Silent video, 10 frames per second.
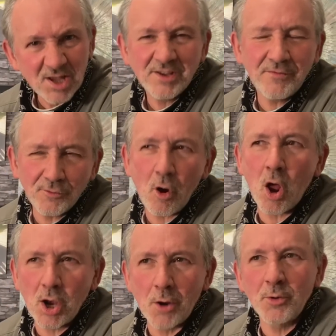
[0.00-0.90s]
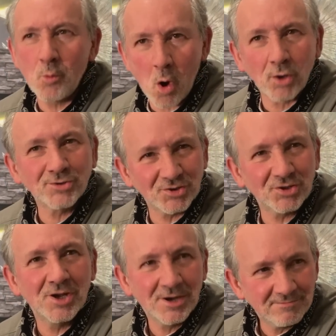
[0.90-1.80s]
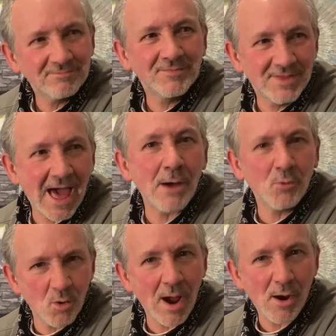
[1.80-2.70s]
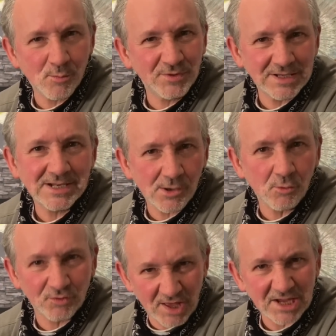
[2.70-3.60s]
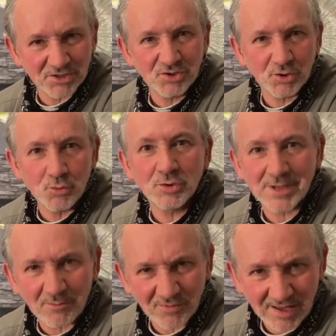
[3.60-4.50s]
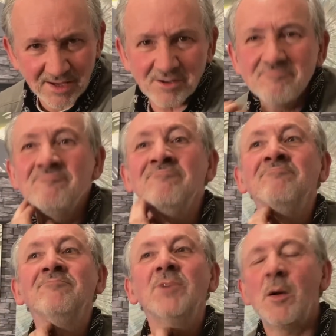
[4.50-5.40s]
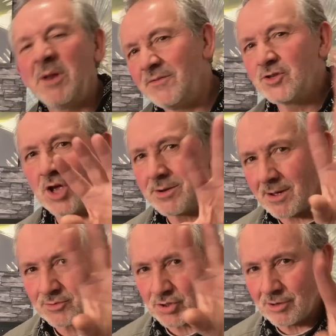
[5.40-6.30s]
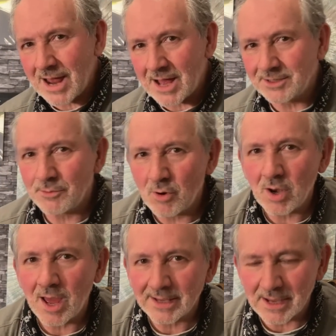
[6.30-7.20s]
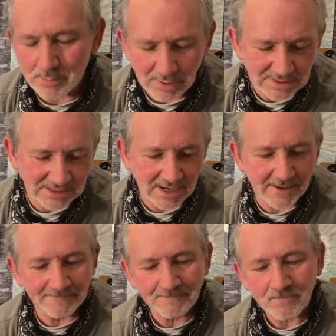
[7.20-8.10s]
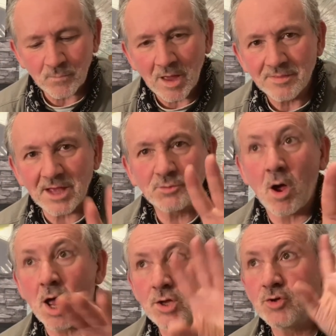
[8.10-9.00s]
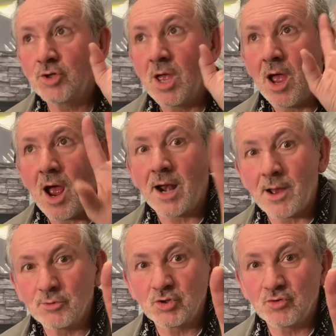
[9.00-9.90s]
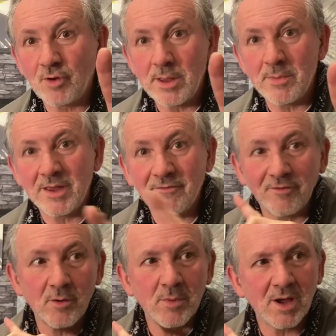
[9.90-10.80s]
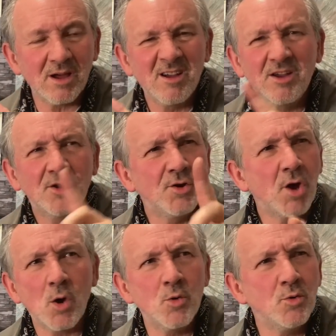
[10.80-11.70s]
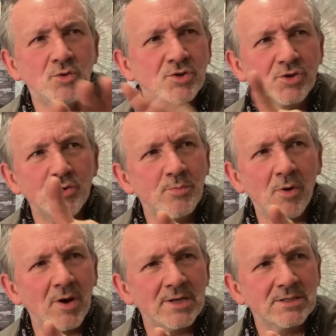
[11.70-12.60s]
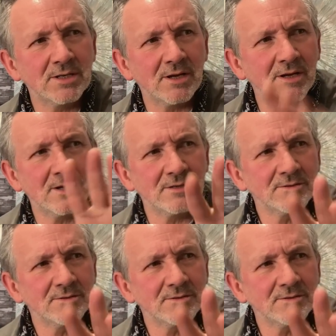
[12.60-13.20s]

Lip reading: If you've got a load of watts, that will help these little things do something. I mean, if you turn them up too loud, they won't like it. But that's what I used, and I was streaming from a Node 2.1,